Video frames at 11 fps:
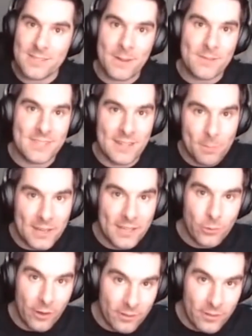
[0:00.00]
about Xenoblade
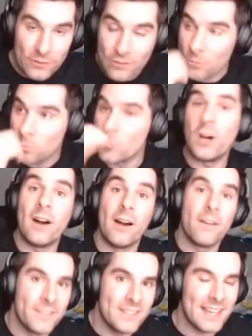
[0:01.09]
Chronicles,
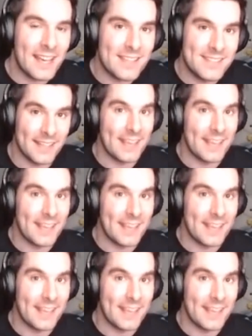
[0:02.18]
mwah, fantastic.